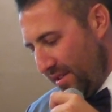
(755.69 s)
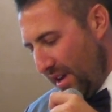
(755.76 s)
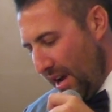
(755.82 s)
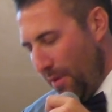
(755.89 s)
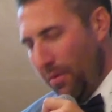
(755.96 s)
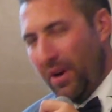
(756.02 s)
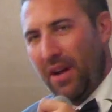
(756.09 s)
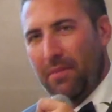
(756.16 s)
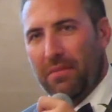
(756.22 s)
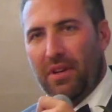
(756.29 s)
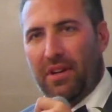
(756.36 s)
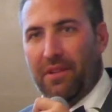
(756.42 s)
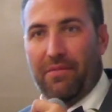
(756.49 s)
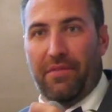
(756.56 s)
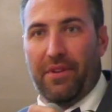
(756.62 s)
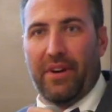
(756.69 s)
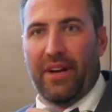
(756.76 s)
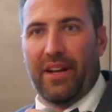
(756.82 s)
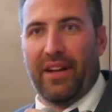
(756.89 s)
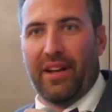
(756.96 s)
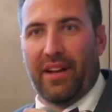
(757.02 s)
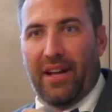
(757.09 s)
not what I'm looking for
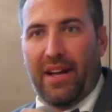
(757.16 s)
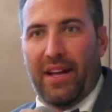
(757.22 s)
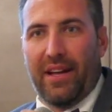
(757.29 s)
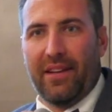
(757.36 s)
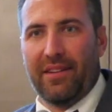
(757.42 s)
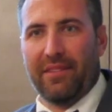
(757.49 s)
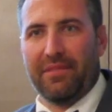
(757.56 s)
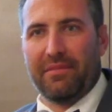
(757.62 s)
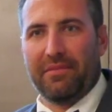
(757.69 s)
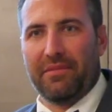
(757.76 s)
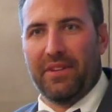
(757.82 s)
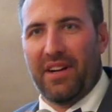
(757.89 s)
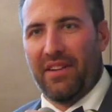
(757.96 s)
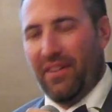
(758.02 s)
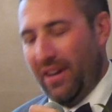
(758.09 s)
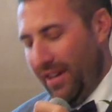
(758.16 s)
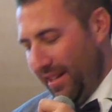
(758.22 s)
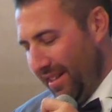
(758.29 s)
again, the guy, whatever.